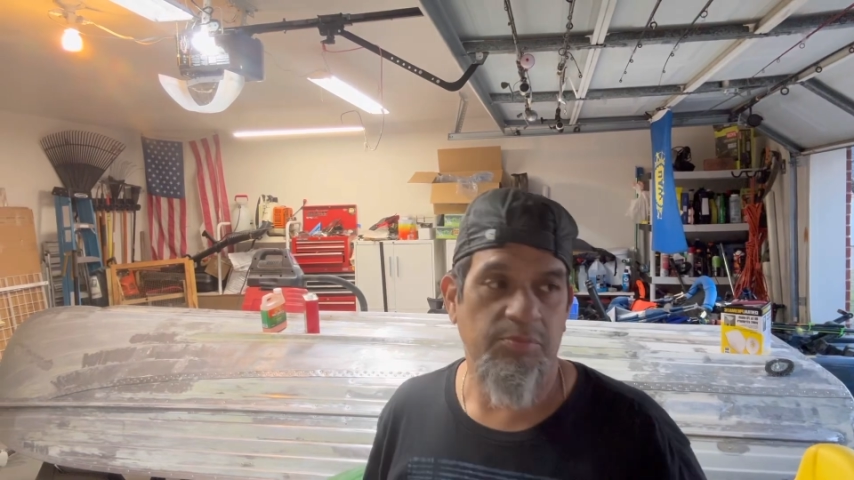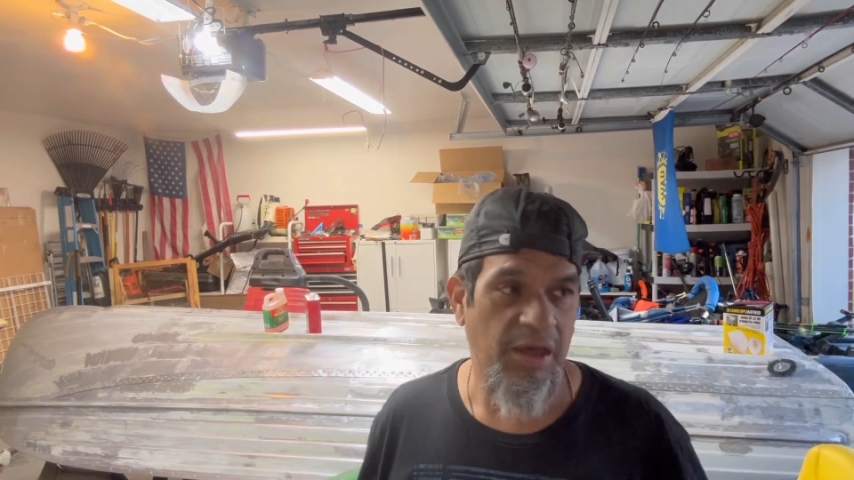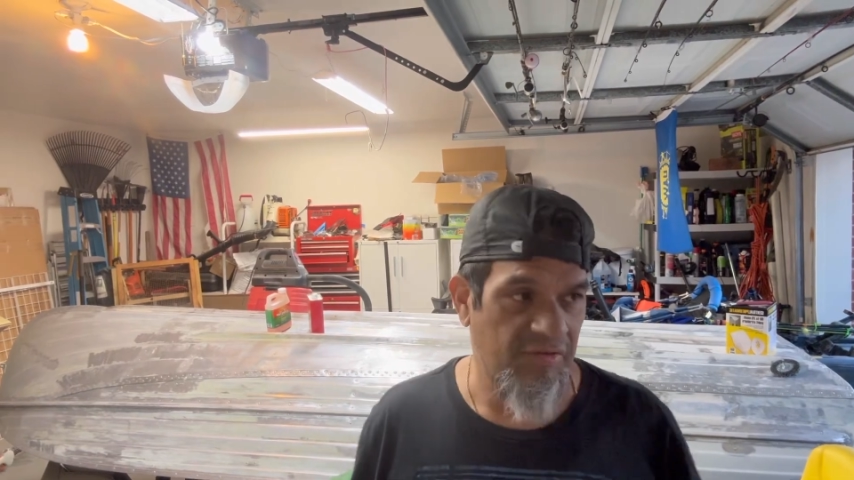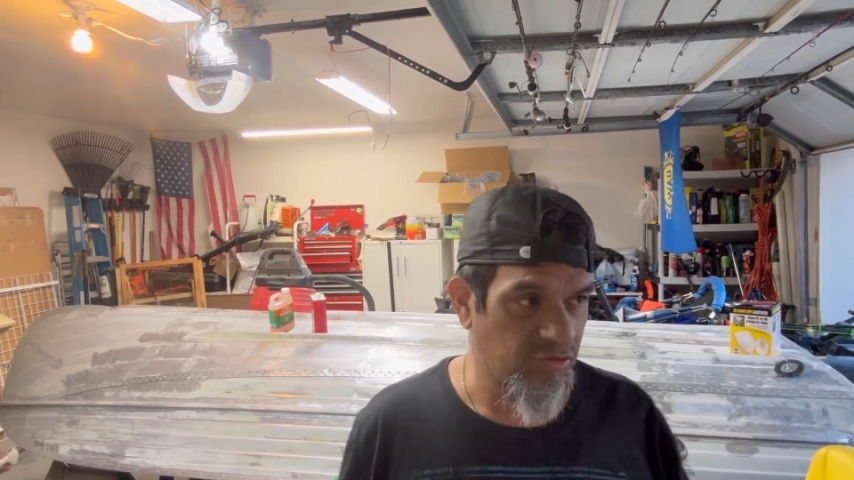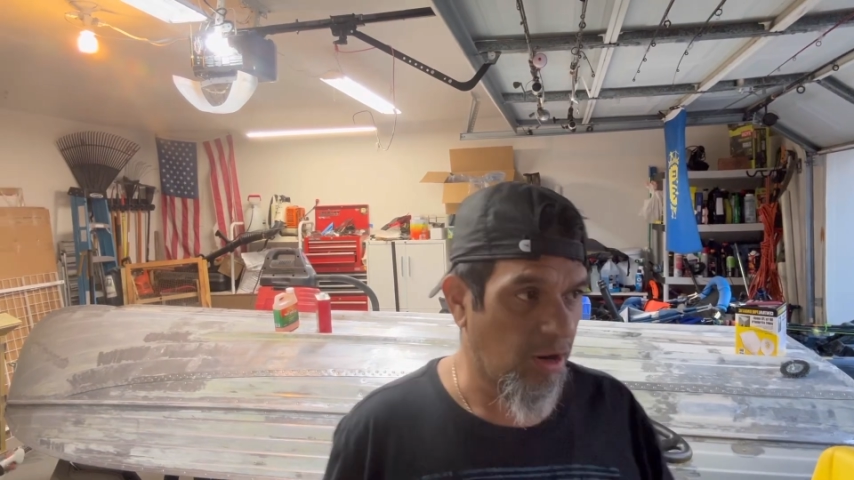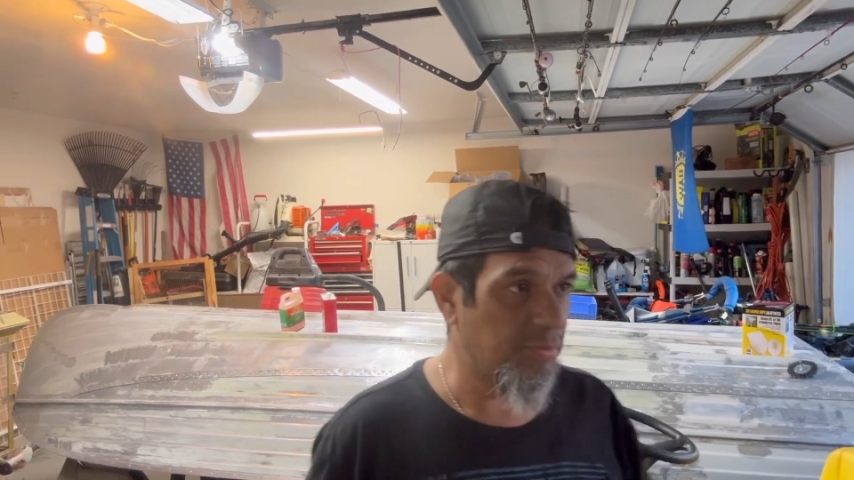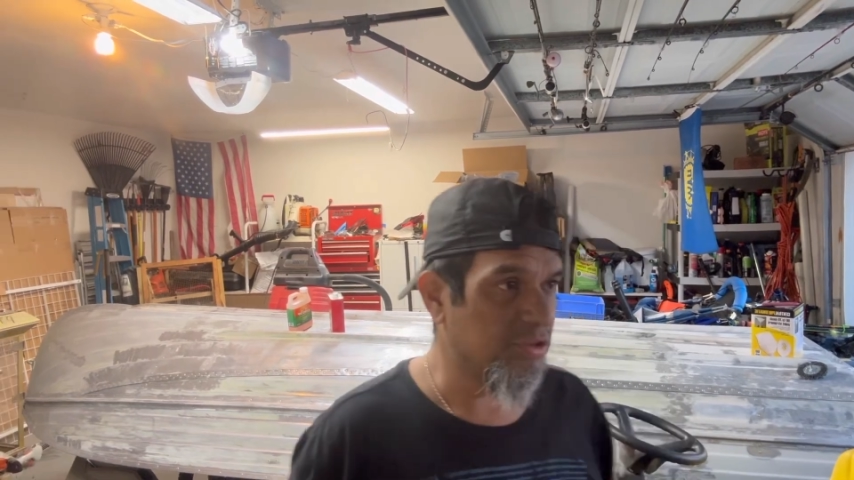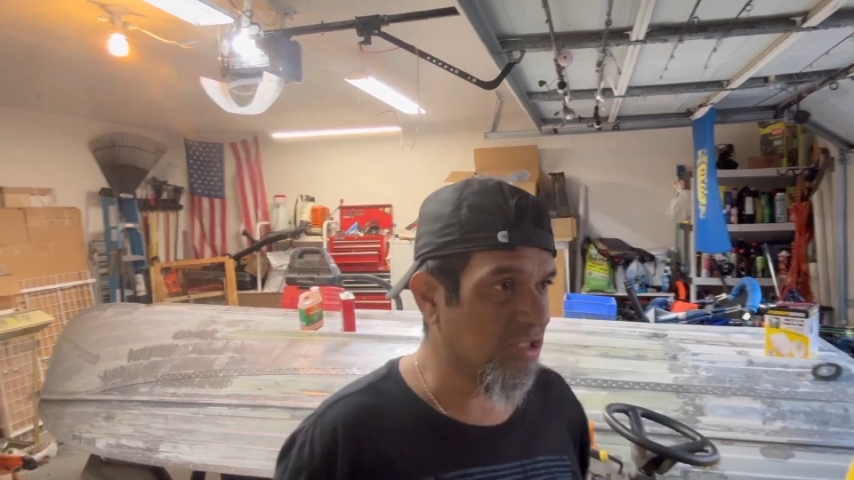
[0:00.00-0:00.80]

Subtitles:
after I put the